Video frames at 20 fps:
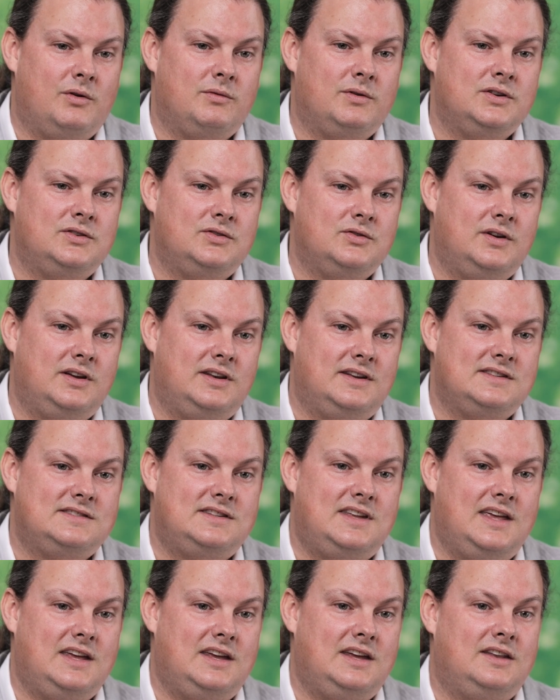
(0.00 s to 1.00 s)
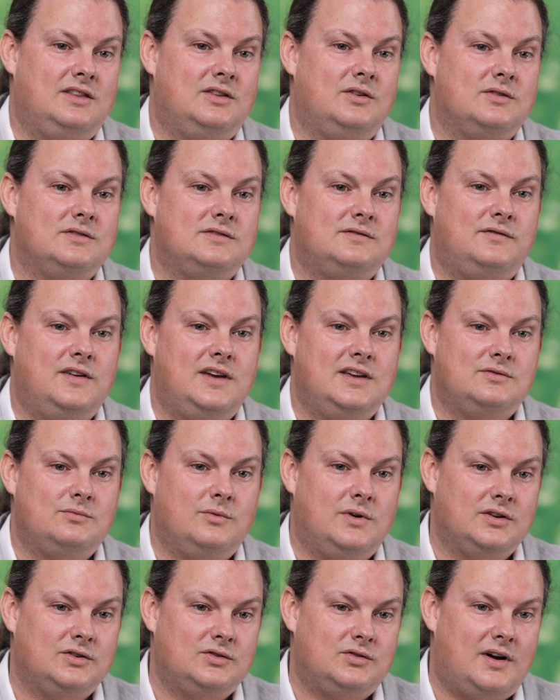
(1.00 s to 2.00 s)
what we're doing is taking those phase
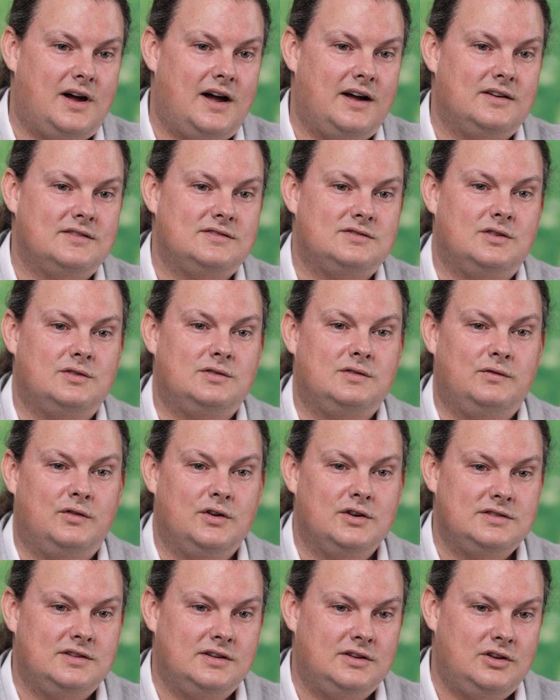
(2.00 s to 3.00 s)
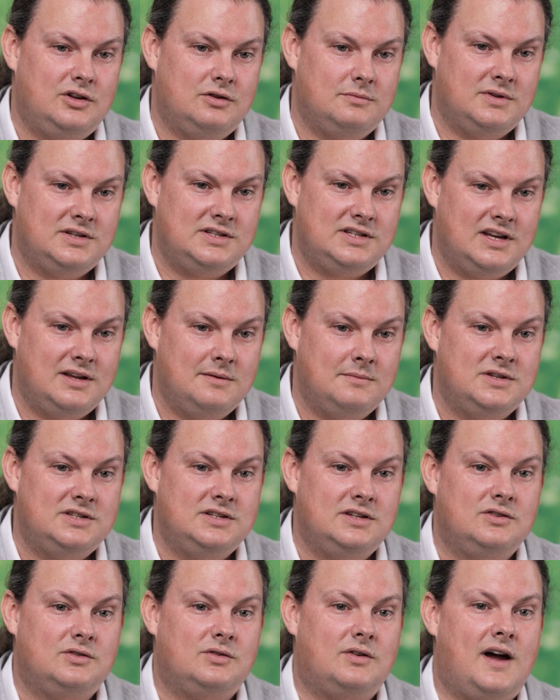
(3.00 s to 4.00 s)
1 trials, those first-in-human
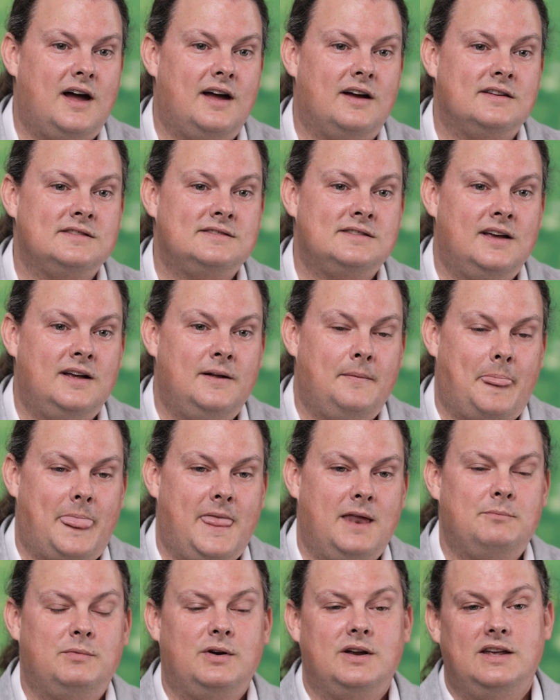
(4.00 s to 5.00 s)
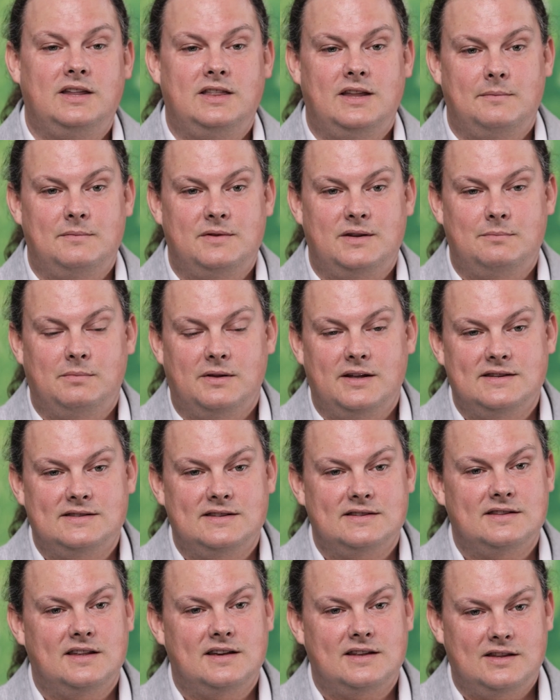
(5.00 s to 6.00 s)
imaging trials, and bringing them to
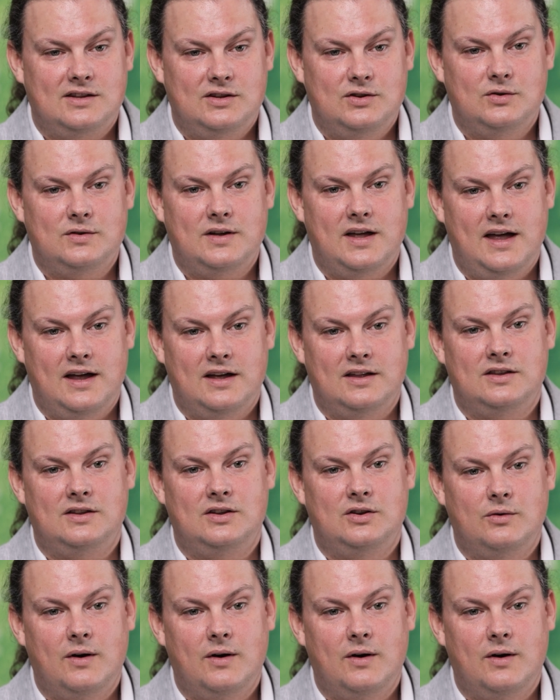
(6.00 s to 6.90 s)
places like the UK and the